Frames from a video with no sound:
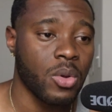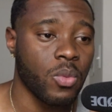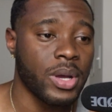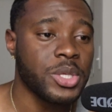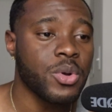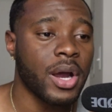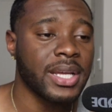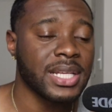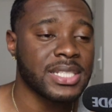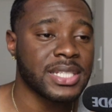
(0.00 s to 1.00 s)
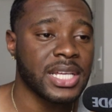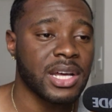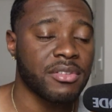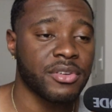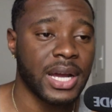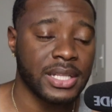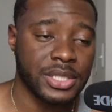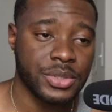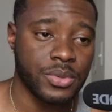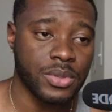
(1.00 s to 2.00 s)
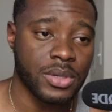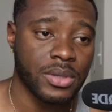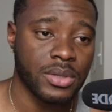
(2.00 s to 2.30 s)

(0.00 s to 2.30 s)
When you are in a state of gratitude,